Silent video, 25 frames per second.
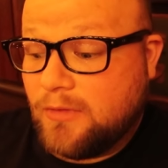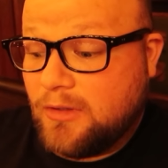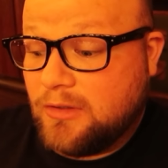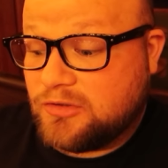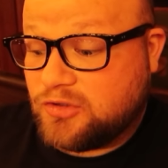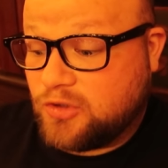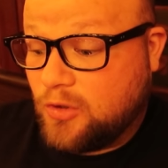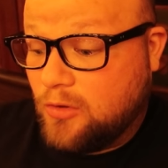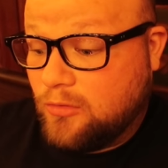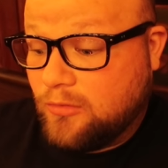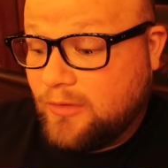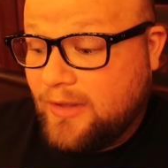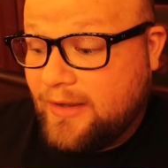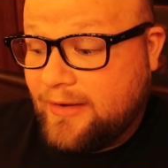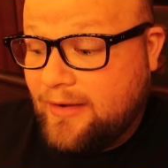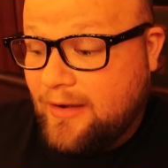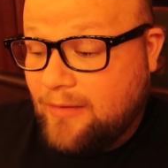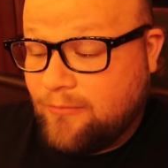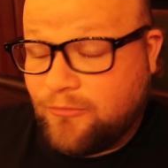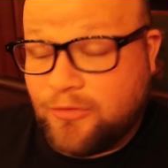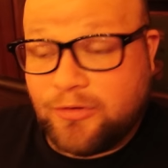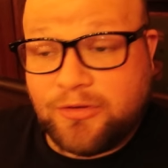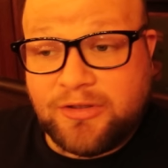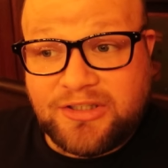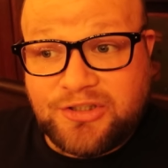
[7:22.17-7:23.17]
So like
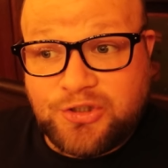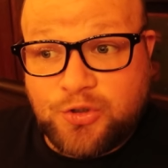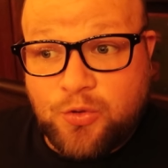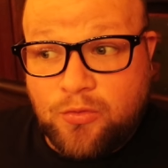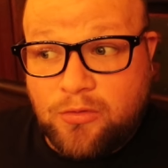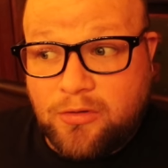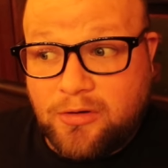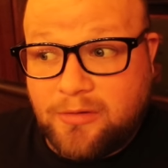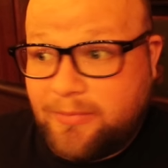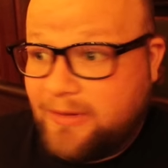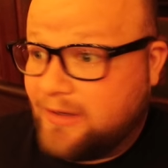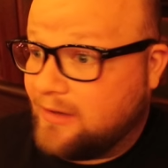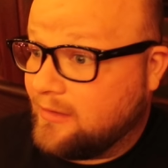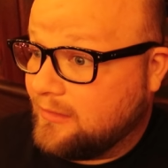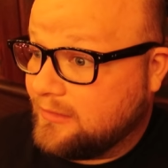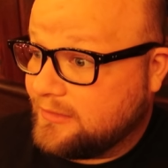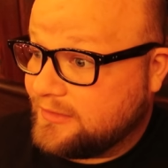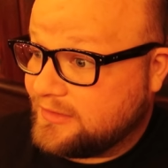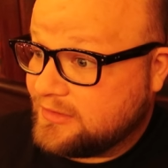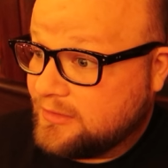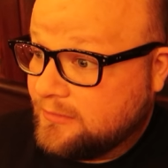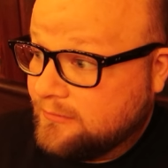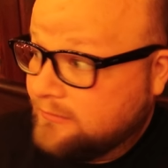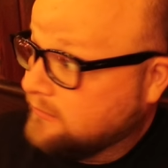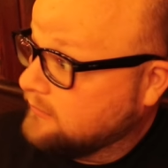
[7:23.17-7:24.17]
I'm really torn
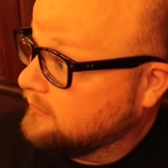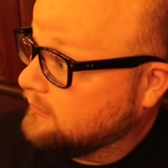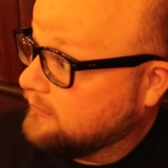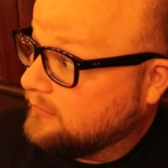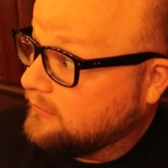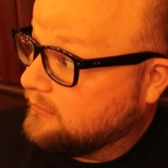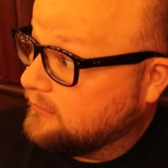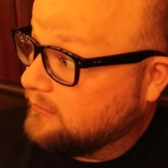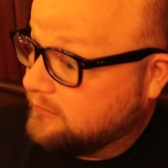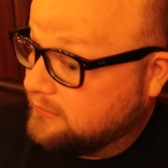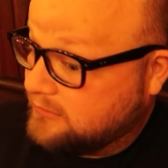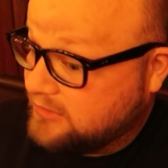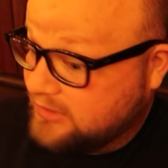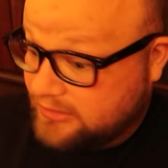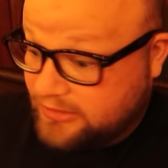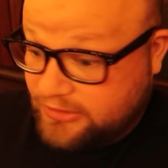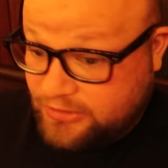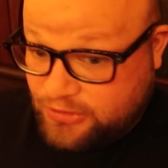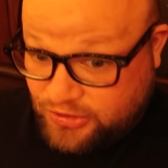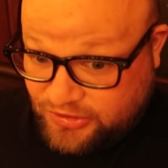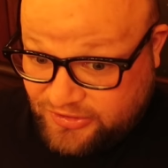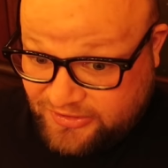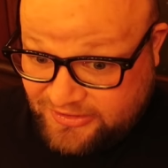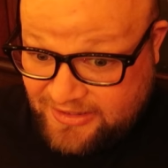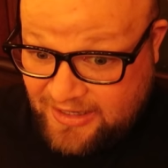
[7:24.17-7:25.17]
because
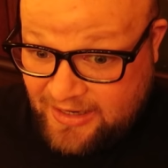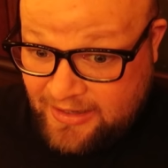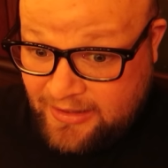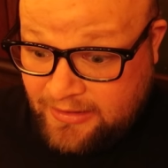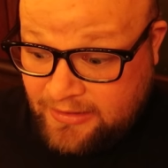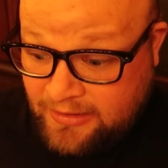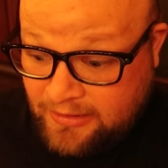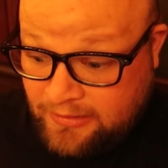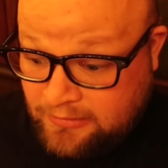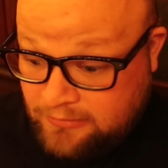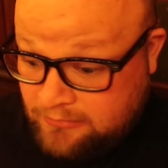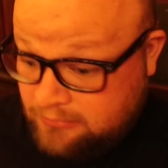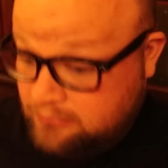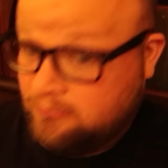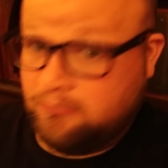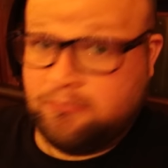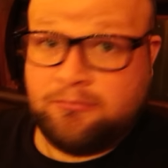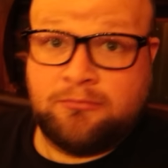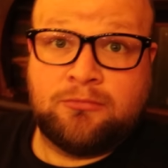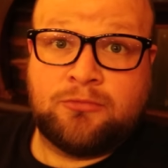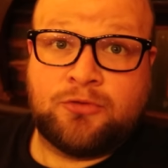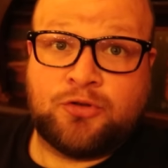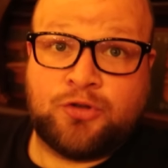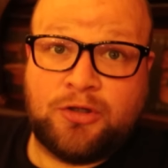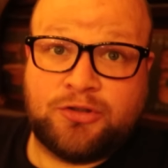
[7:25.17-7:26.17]
delicious steak,
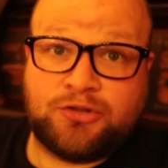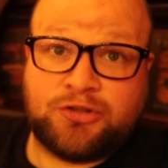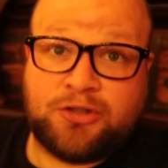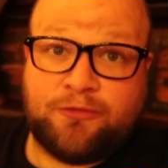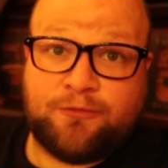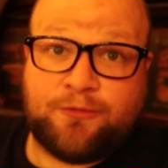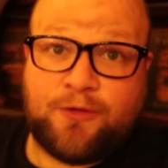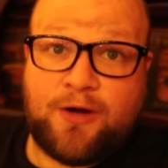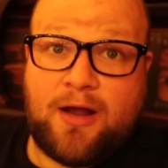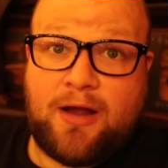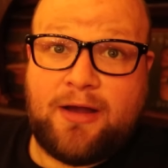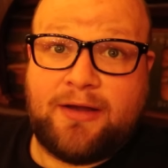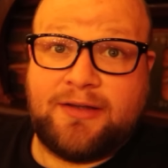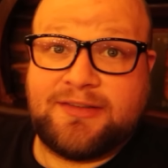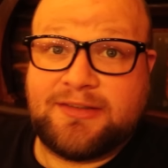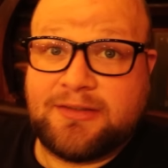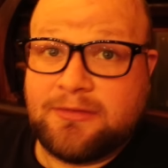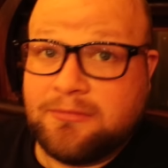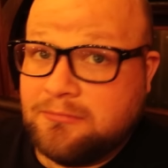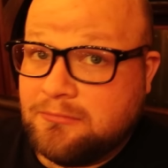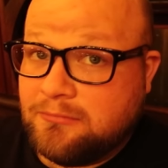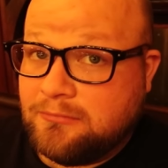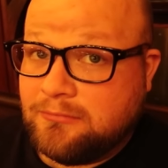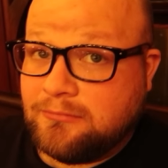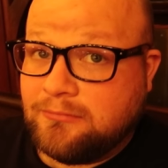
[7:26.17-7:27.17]
crunchy fries.
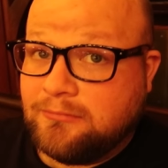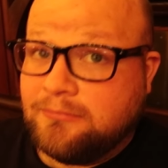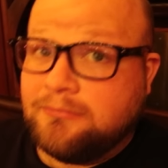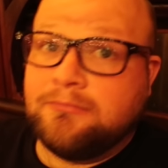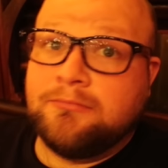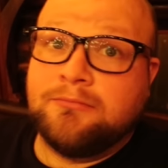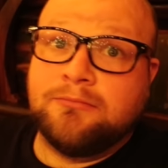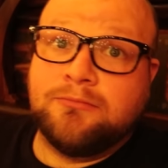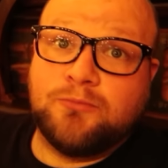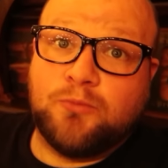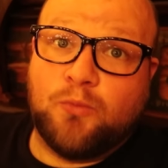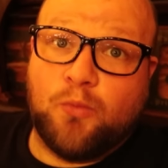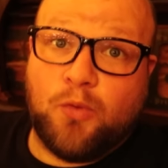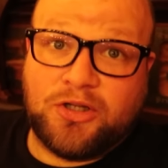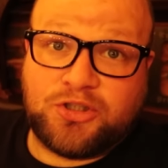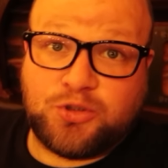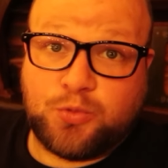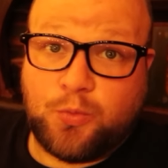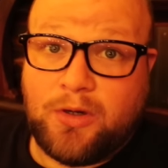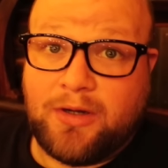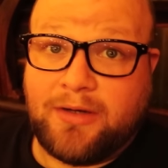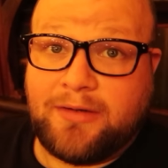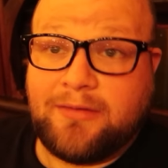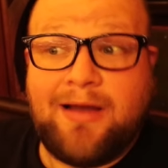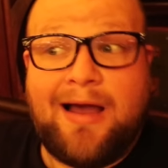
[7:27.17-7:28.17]
Which
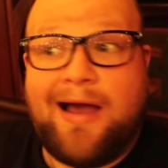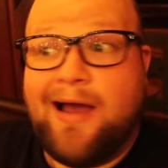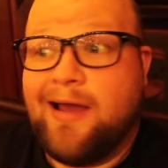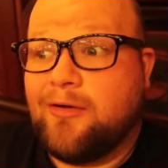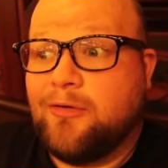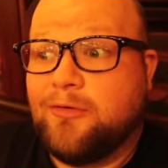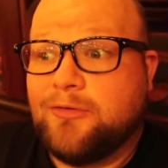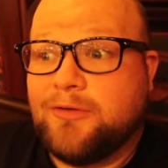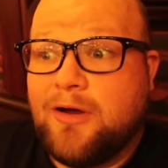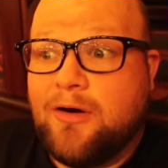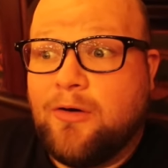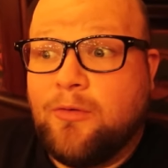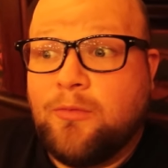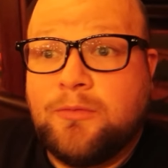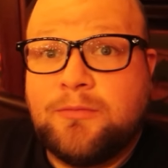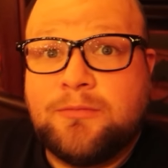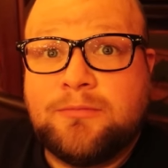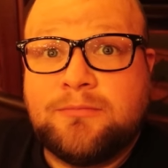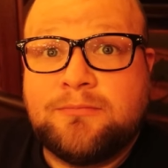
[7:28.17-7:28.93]
one? I don't know.